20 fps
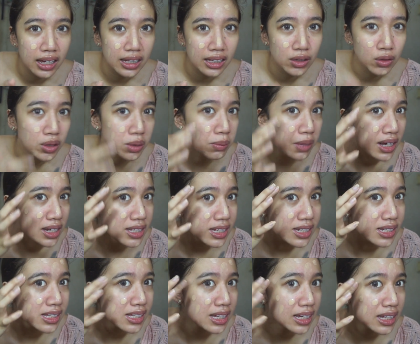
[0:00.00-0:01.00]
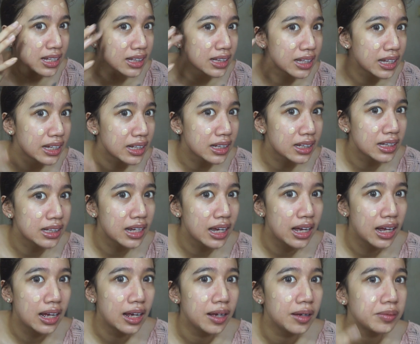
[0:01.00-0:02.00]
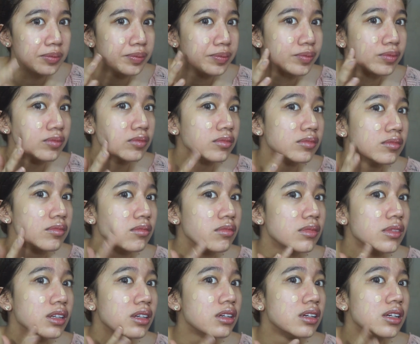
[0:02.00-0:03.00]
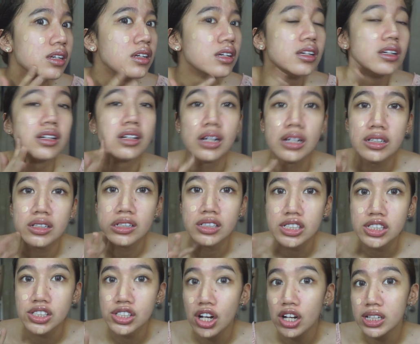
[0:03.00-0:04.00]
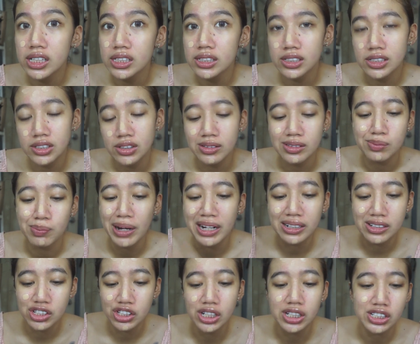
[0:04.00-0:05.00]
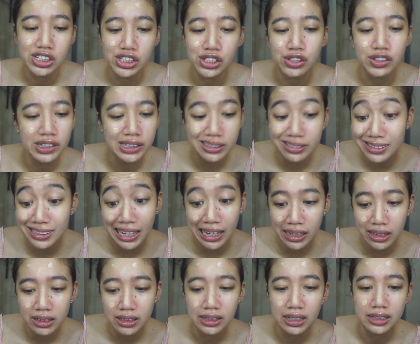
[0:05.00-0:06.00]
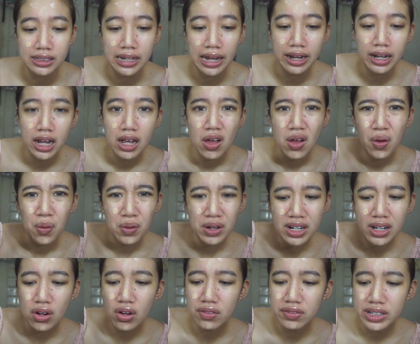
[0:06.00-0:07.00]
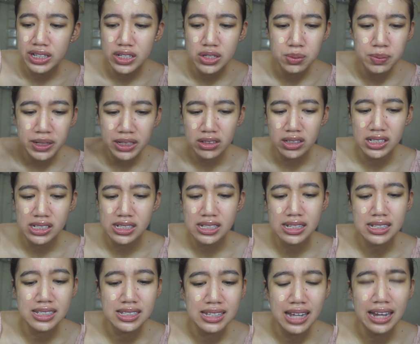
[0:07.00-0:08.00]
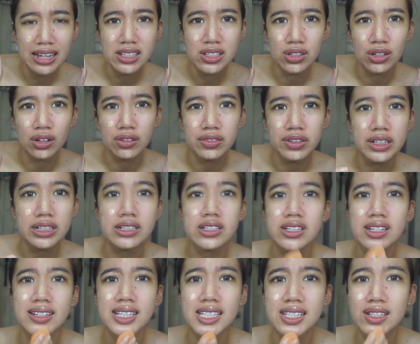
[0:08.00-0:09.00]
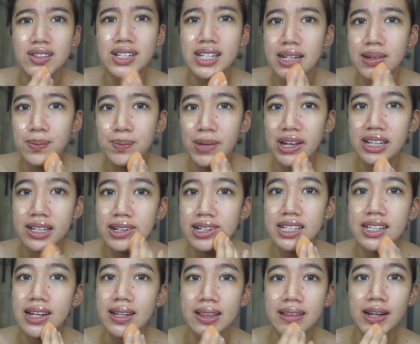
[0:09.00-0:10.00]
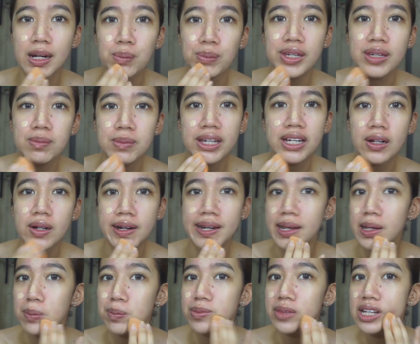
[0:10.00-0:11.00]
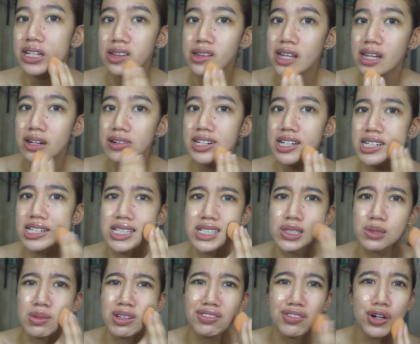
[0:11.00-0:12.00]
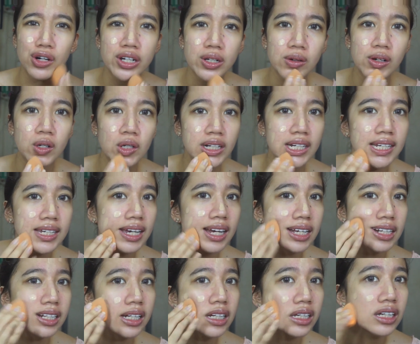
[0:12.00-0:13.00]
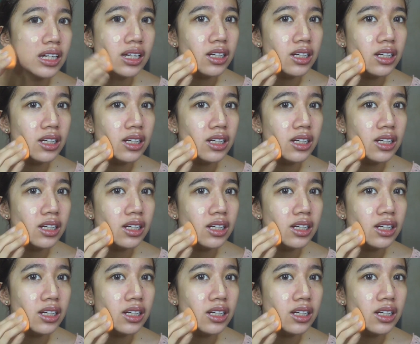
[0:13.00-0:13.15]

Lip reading: yung iba kasing skin tint na ano, sun, parang sunscreen tint, ganyan. Walang coverage, pero this has nice coverage. It's really better than their BB cream that they released before, yung Korean.